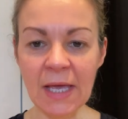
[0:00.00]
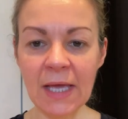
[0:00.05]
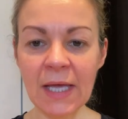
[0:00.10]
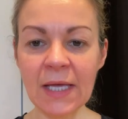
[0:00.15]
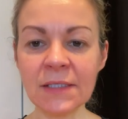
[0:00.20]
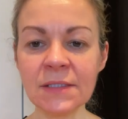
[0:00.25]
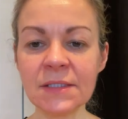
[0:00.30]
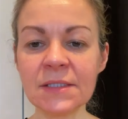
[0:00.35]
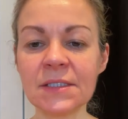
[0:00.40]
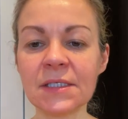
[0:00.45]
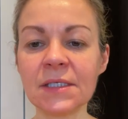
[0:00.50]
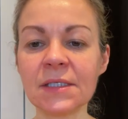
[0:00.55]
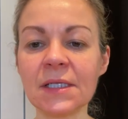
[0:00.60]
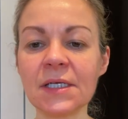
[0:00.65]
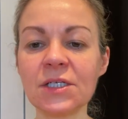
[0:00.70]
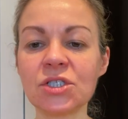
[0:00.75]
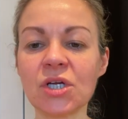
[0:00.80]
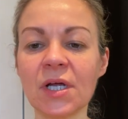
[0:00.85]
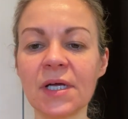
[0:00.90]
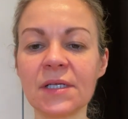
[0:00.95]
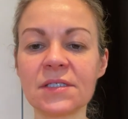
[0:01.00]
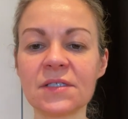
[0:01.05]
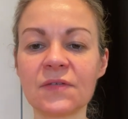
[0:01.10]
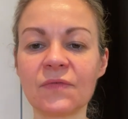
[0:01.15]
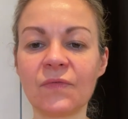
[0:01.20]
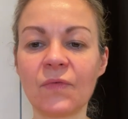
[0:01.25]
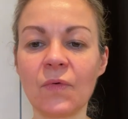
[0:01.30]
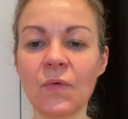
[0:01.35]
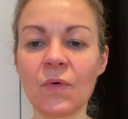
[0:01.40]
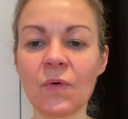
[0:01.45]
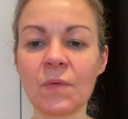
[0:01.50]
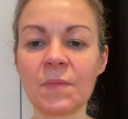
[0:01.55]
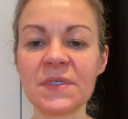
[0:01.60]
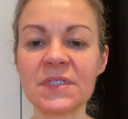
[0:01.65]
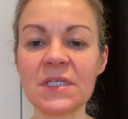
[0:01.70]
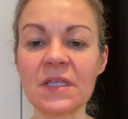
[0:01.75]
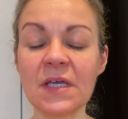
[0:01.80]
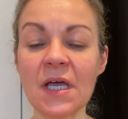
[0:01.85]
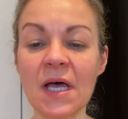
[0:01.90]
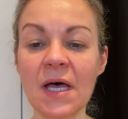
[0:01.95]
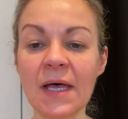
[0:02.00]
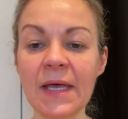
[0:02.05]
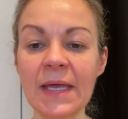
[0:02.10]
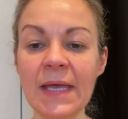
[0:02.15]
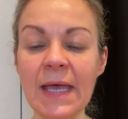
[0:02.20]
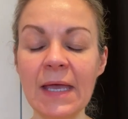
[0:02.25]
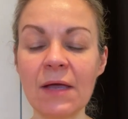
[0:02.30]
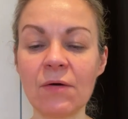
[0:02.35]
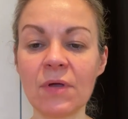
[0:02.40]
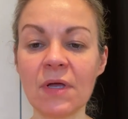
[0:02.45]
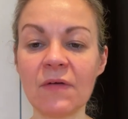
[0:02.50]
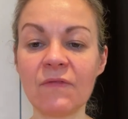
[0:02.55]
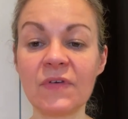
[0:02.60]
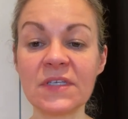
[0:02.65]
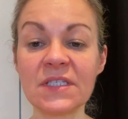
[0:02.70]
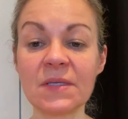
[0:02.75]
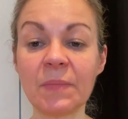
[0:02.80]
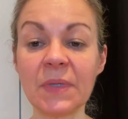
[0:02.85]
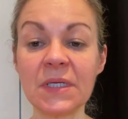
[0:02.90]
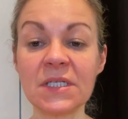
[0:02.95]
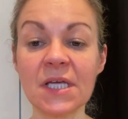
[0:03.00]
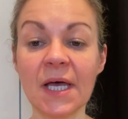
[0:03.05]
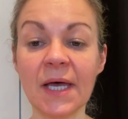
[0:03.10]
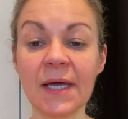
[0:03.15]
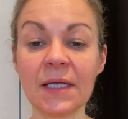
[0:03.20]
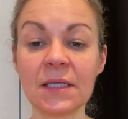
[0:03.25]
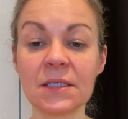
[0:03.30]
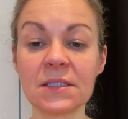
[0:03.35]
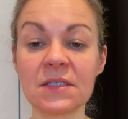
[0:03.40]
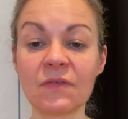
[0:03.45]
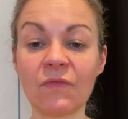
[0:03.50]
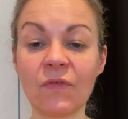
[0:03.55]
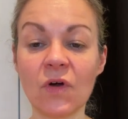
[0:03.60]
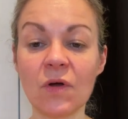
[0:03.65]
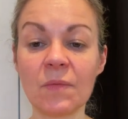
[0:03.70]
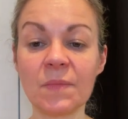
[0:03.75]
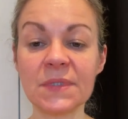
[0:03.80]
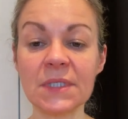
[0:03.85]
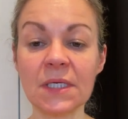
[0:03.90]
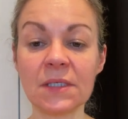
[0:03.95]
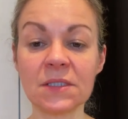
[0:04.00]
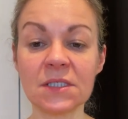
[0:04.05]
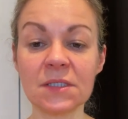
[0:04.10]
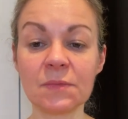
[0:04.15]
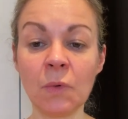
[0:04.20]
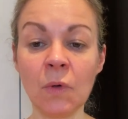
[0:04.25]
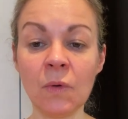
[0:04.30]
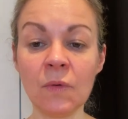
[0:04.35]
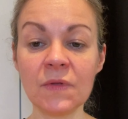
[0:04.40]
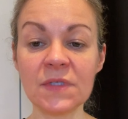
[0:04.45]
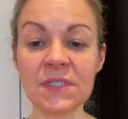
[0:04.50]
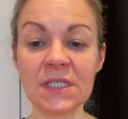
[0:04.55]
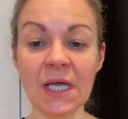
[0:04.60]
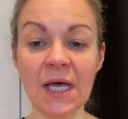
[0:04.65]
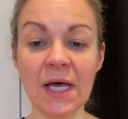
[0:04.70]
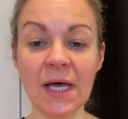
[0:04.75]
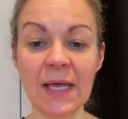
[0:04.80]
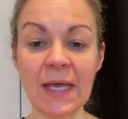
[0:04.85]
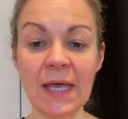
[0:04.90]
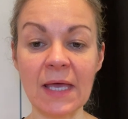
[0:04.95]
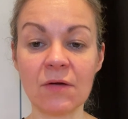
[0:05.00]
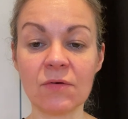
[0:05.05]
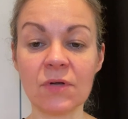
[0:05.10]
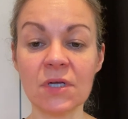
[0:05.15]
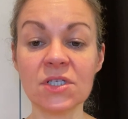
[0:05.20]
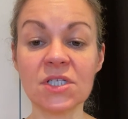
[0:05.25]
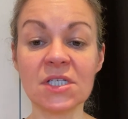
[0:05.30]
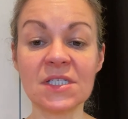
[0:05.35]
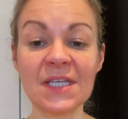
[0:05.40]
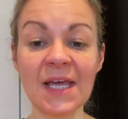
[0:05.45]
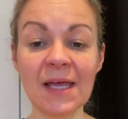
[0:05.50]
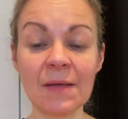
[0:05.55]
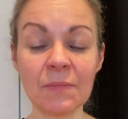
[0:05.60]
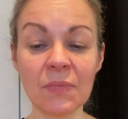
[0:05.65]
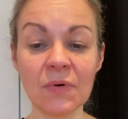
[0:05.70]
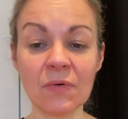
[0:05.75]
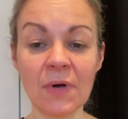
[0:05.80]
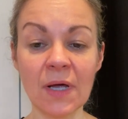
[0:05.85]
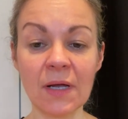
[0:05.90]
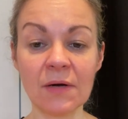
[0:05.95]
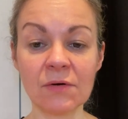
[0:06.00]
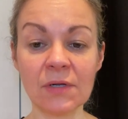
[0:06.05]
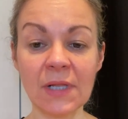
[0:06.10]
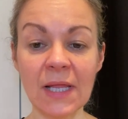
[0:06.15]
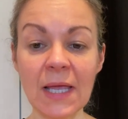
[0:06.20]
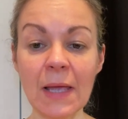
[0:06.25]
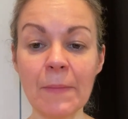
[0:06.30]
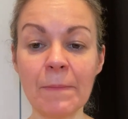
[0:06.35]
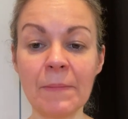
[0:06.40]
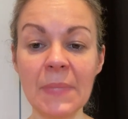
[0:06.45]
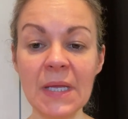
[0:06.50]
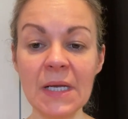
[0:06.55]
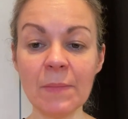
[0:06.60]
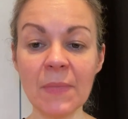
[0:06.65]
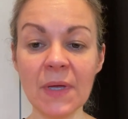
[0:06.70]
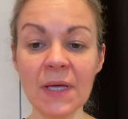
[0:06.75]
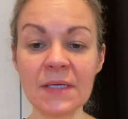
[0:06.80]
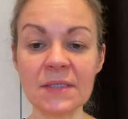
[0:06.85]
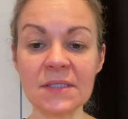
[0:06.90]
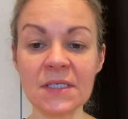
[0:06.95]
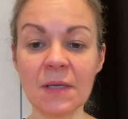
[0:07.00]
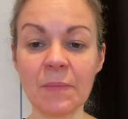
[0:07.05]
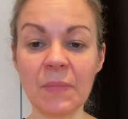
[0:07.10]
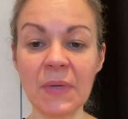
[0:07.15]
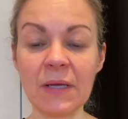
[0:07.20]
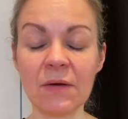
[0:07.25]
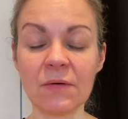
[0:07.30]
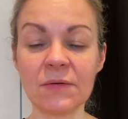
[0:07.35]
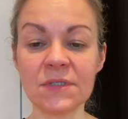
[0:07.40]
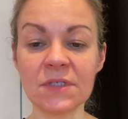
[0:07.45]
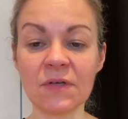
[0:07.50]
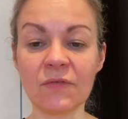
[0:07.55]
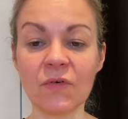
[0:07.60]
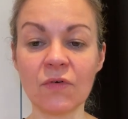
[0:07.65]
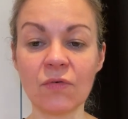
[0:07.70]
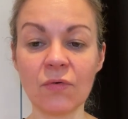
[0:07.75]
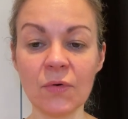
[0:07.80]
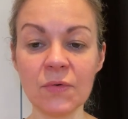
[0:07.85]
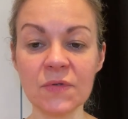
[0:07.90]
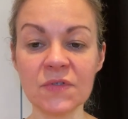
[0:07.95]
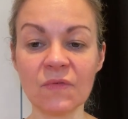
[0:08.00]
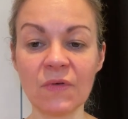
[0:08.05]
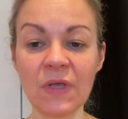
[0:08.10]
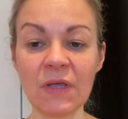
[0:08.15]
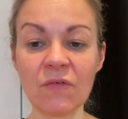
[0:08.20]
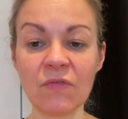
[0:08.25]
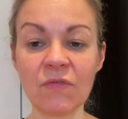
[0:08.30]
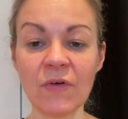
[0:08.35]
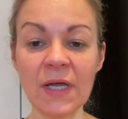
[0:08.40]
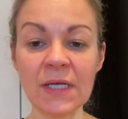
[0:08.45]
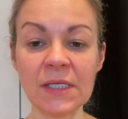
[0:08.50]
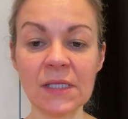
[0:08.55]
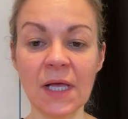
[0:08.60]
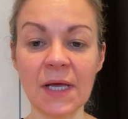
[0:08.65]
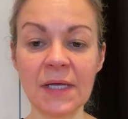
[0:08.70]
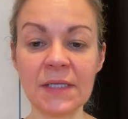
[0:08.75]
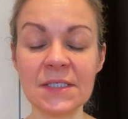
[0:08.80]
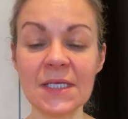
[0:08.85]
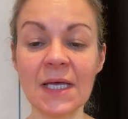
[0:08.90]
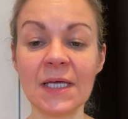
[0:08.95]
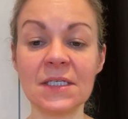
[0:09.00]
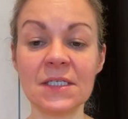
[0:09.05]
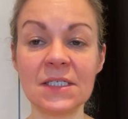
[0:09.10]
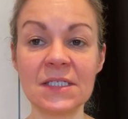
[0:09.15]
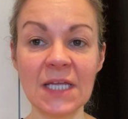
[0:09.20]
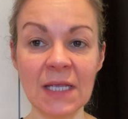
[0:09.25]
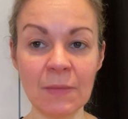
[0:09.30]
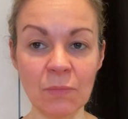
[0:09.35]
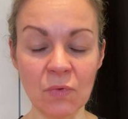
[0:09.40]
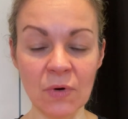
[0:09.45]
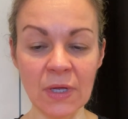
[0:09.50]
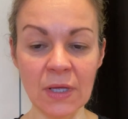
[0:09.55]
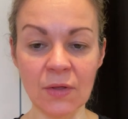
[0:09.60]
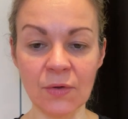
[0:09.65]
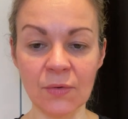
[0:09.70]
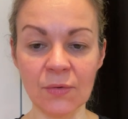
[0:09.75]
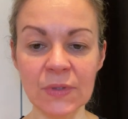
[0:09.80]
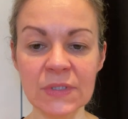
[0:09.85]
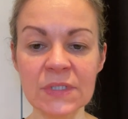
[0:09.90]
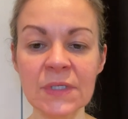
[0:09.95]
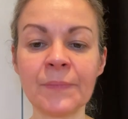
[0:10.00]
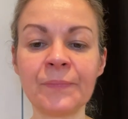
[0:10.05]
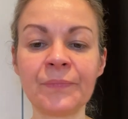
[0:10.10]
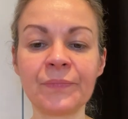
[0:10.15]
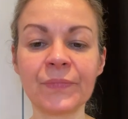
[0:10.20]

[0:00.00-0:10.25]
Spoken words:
Instantly transforms the eye area, visibly tightens, firms and smooths the eye area to temporarily minimise the appearance of crow's feet, fine lines and deep wrinkles.